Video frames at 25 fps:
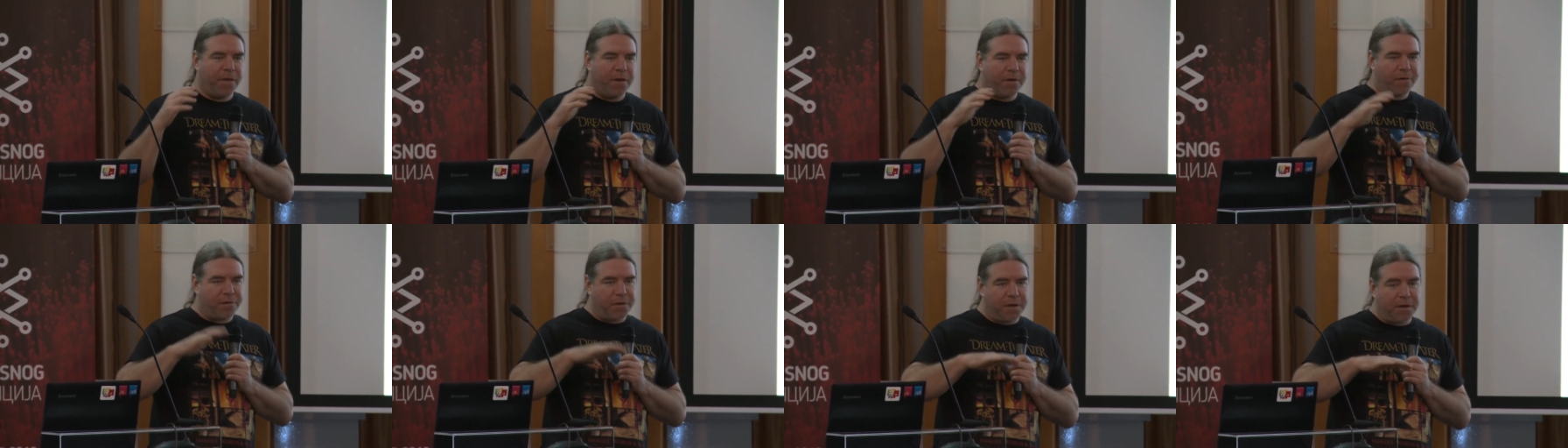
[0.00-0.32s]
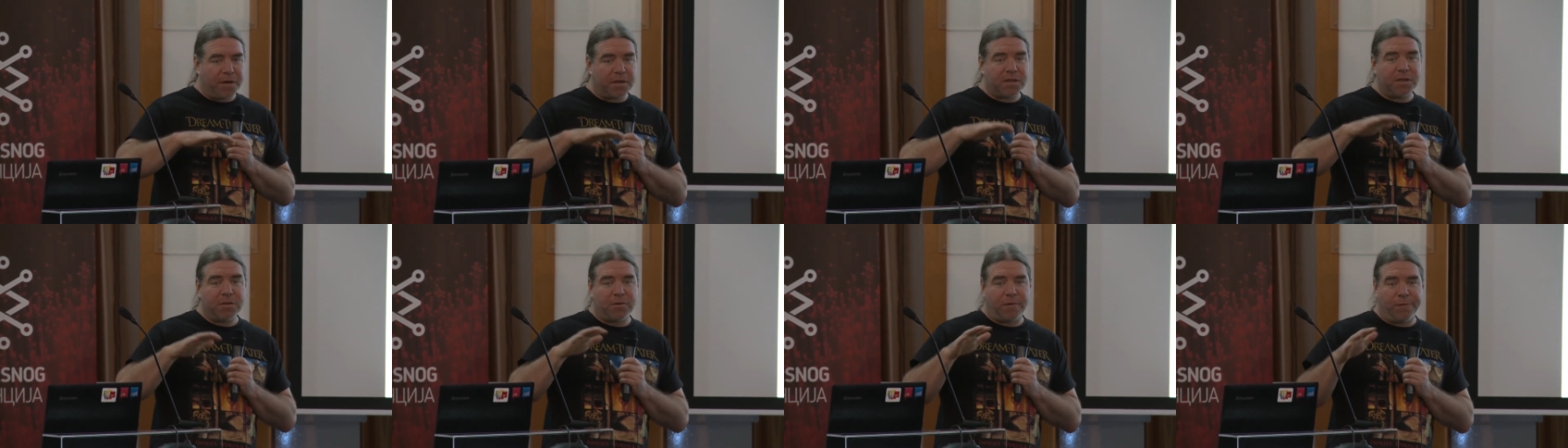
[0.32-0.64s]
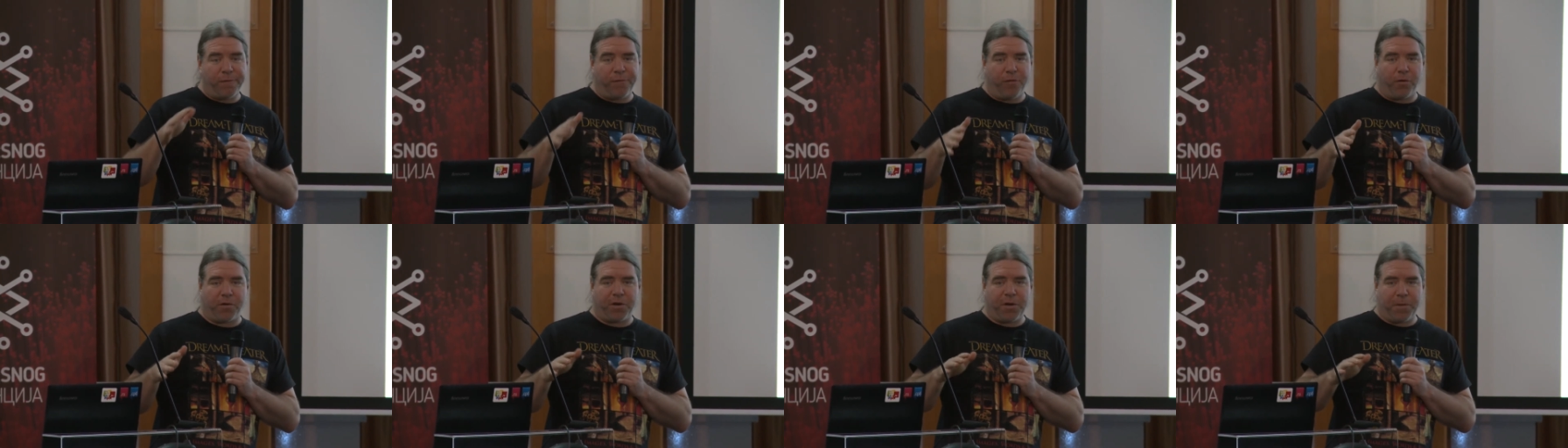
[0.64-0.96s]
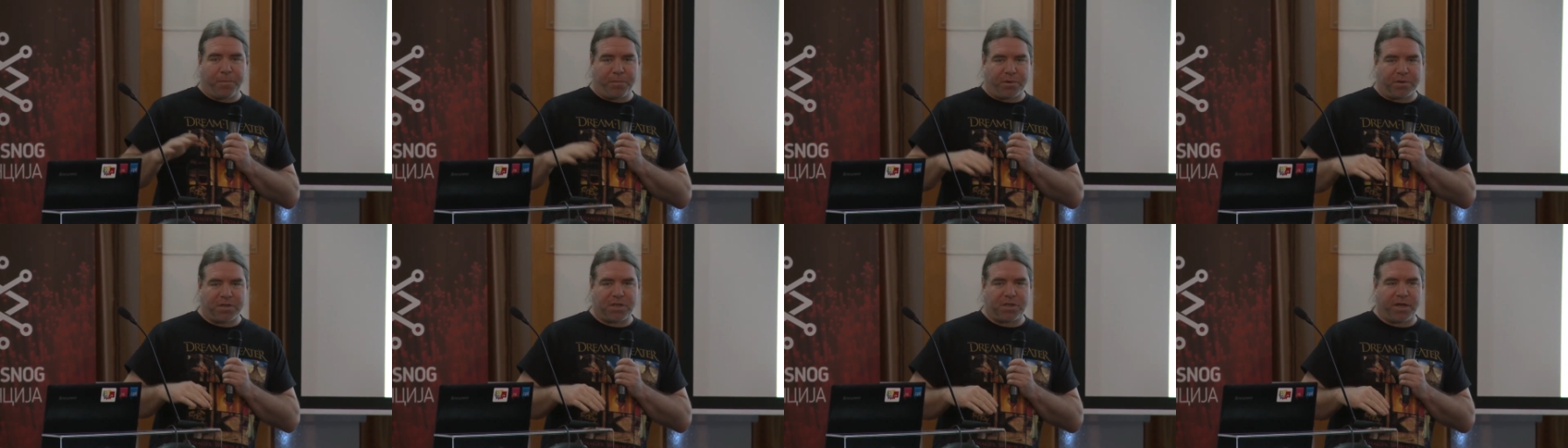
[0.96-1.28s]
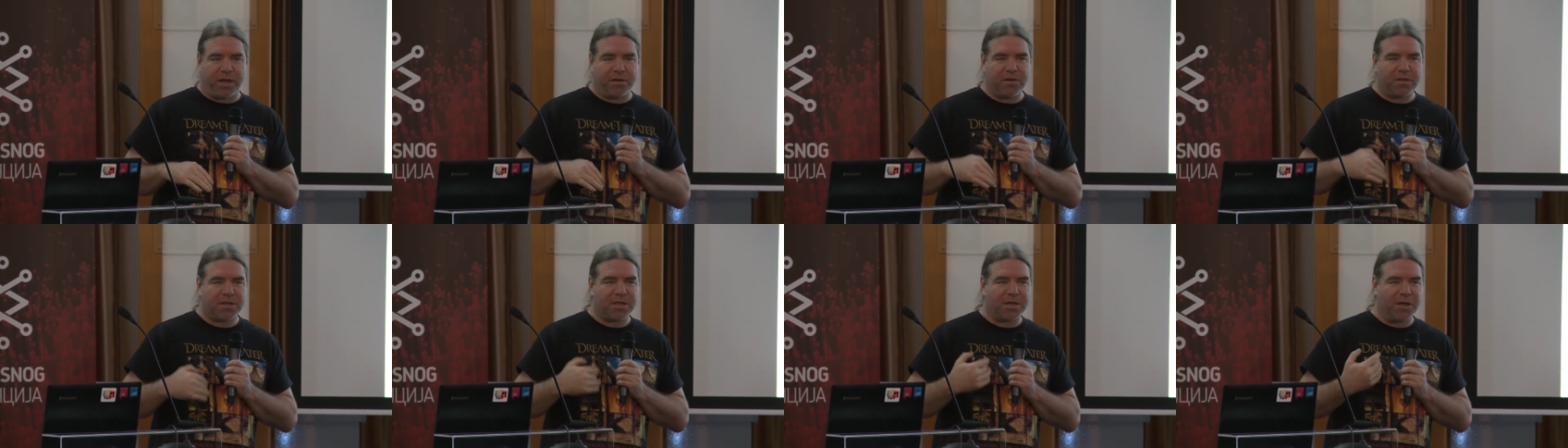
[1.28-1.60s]
30 to
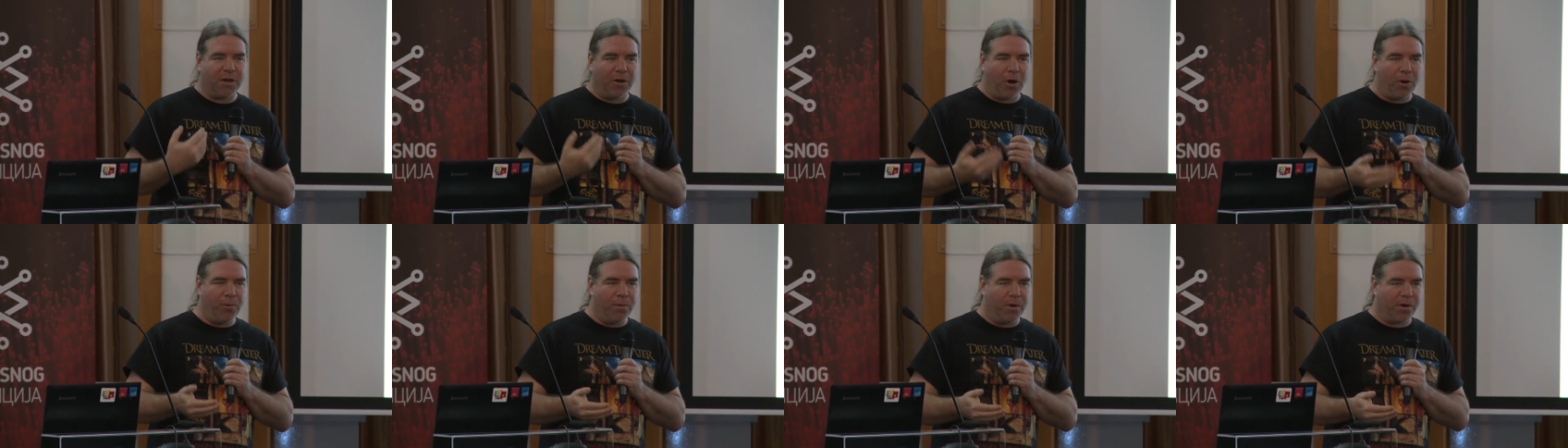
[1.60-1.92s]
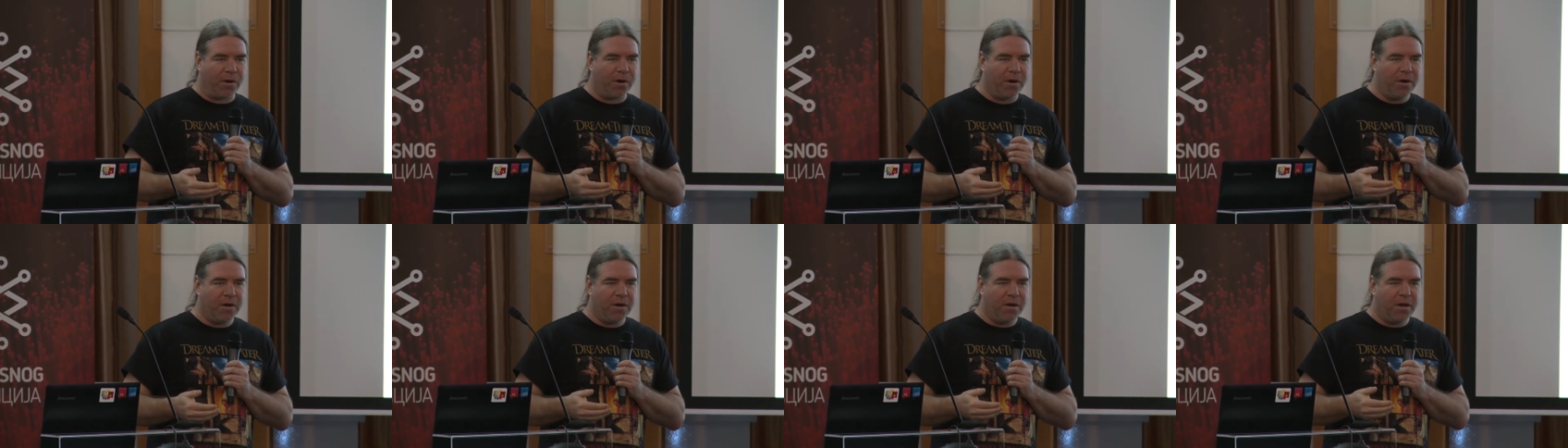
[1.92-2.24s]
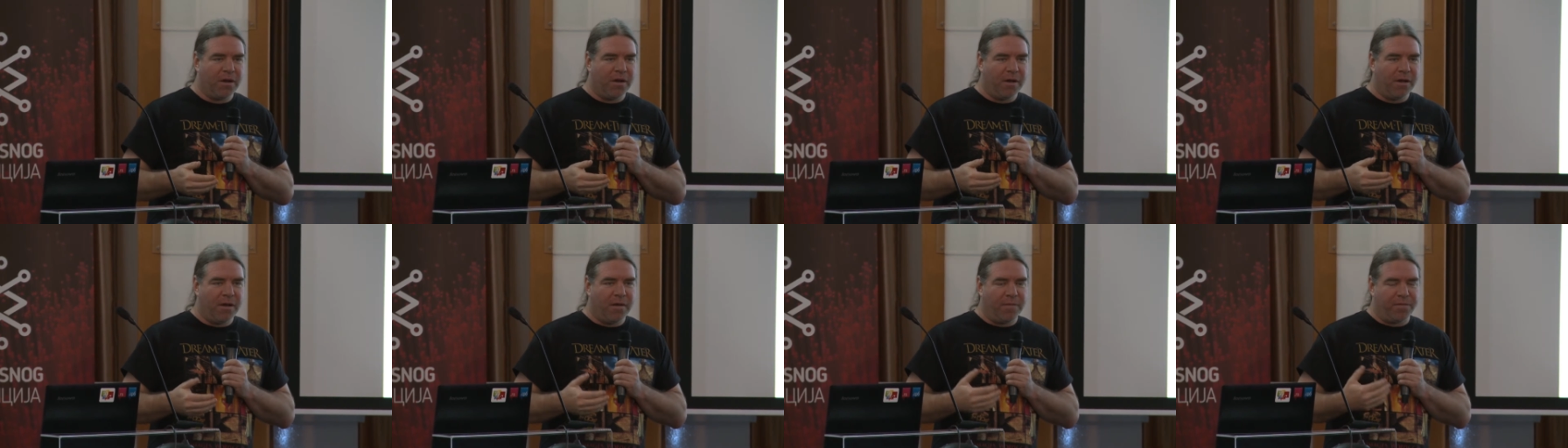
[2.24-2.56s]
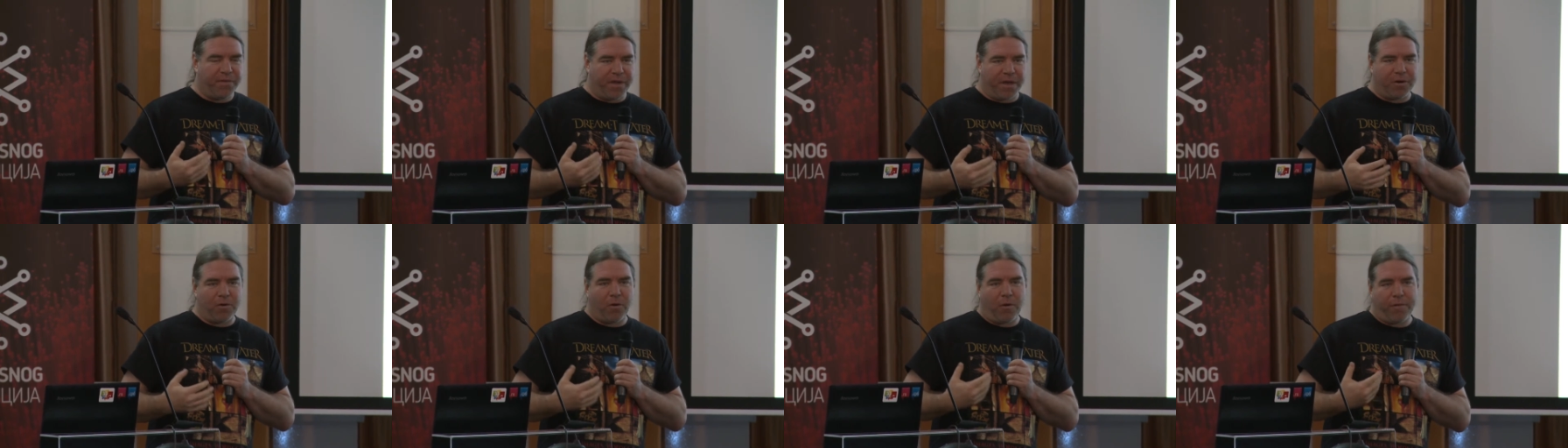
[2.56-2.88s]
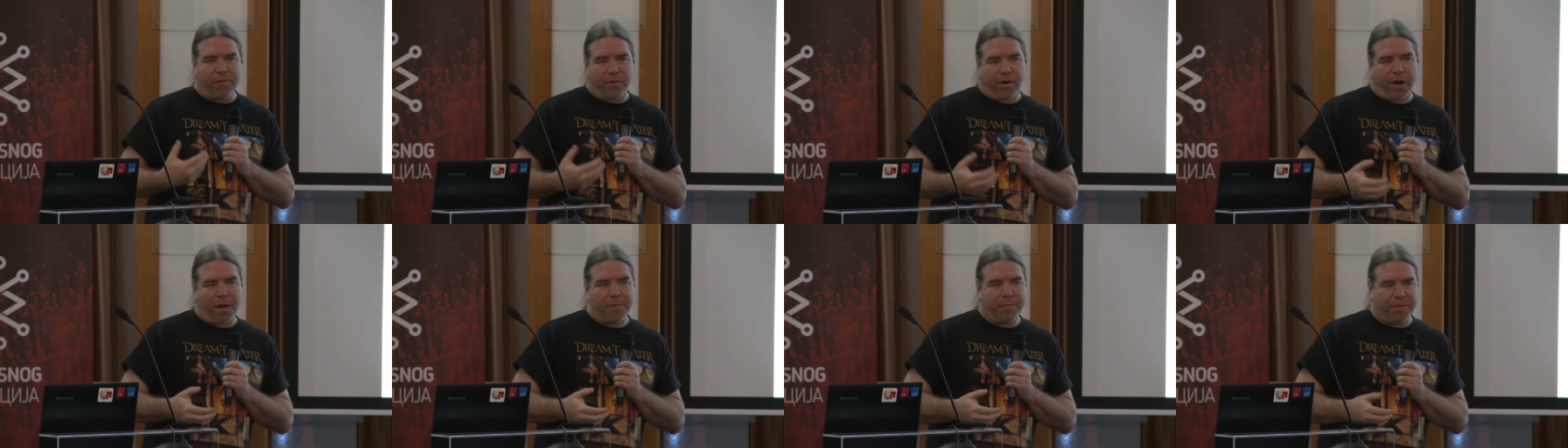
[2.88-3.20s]
40% slower than
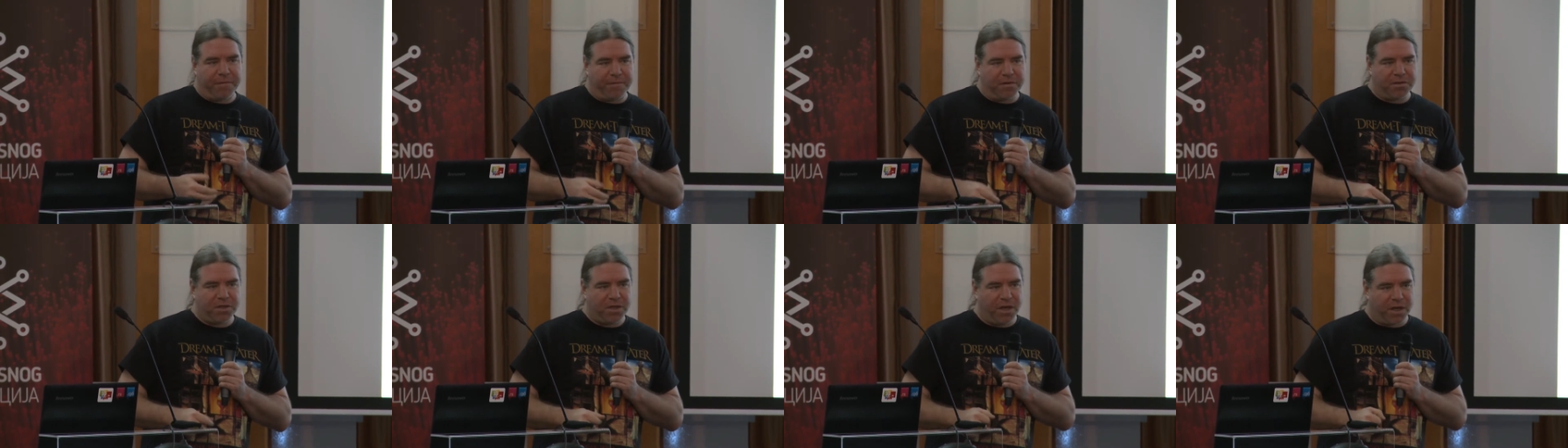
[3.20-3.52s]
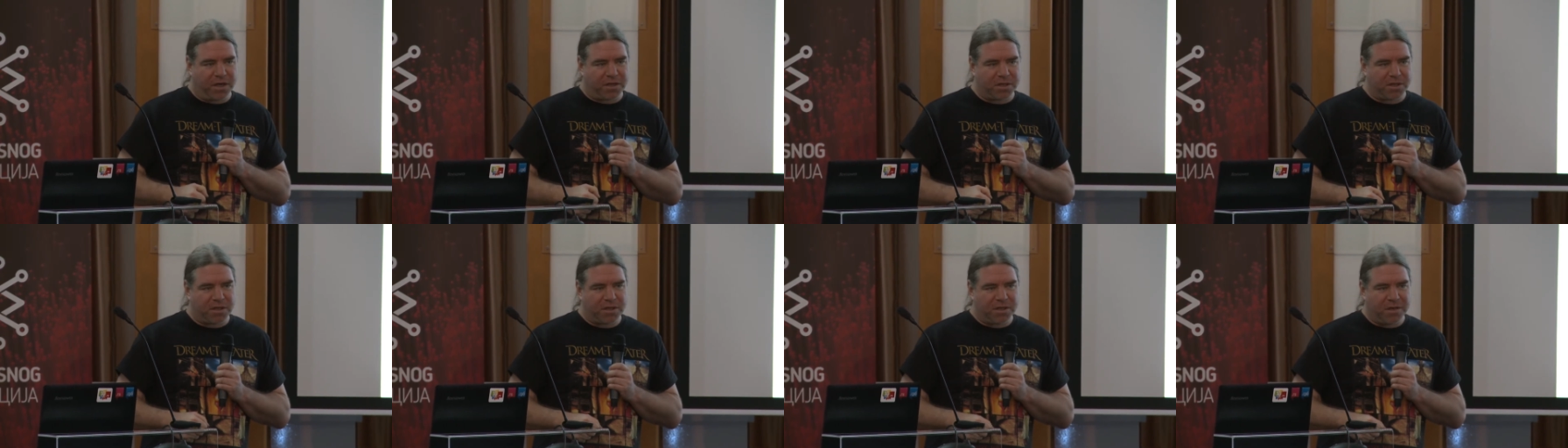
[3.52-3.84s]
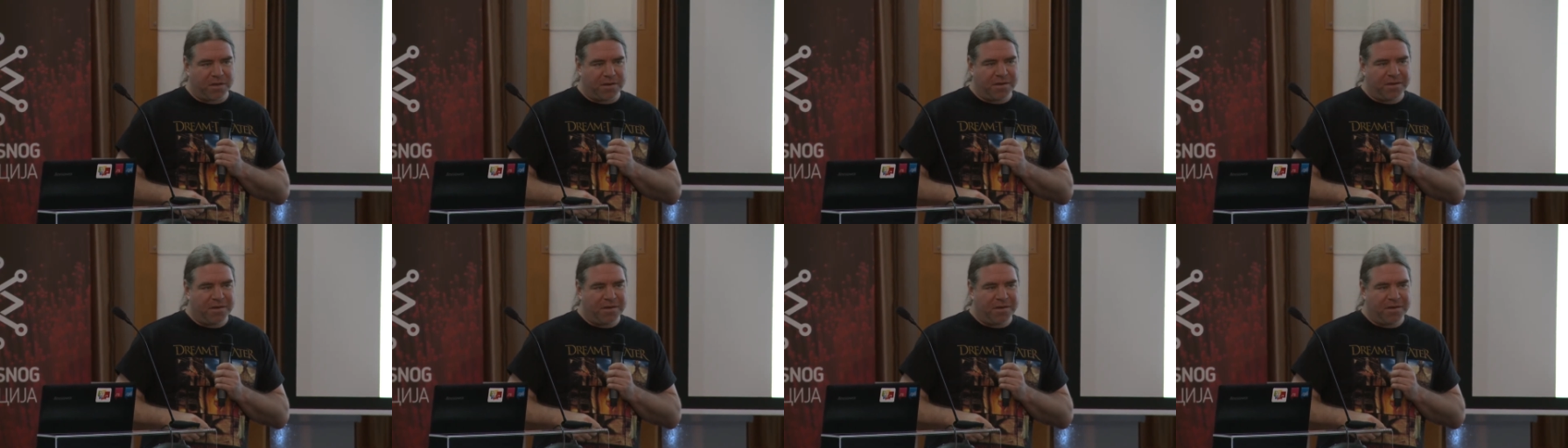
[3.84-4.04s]
over IPv6.